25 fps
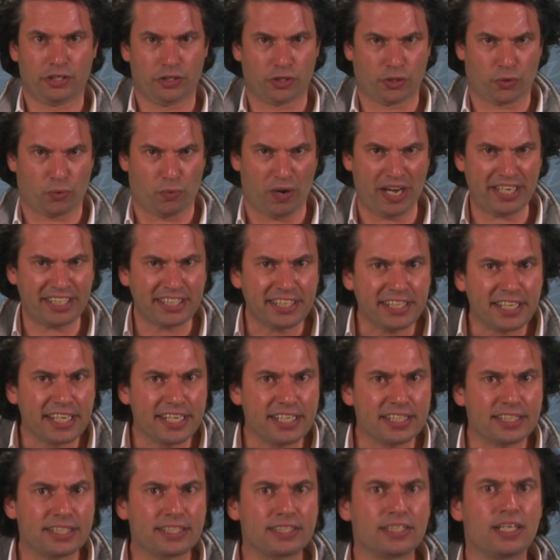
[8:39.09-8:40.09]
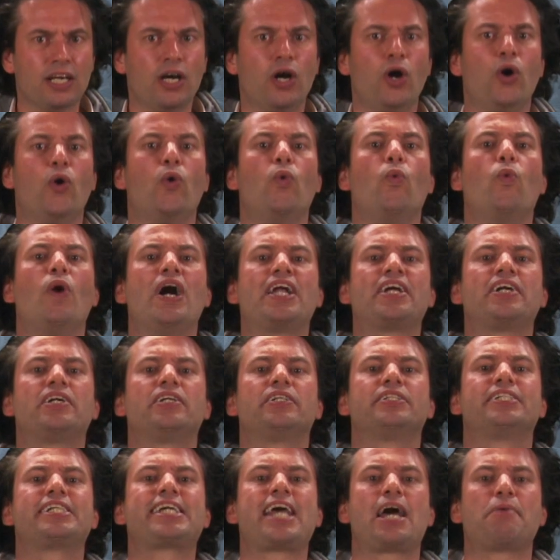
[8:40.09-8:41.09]
The question is
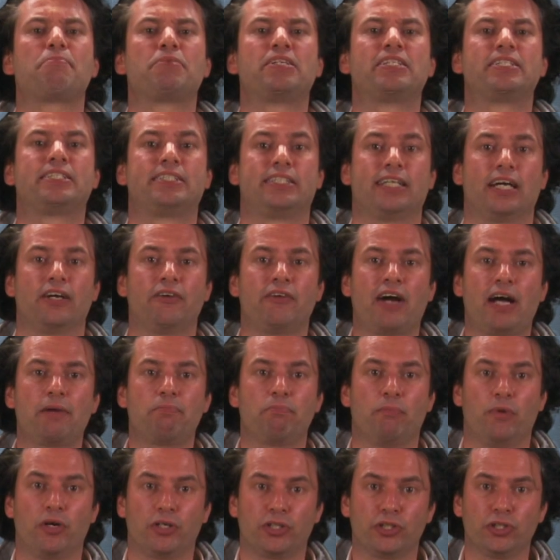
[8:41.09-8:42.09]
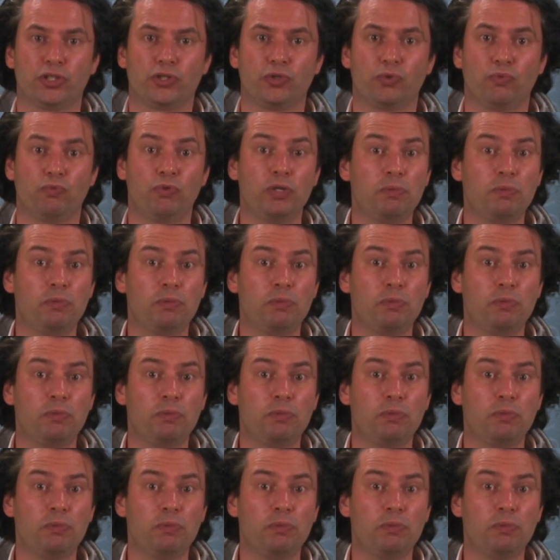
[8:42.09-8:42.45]
whether the cadmium telluride modules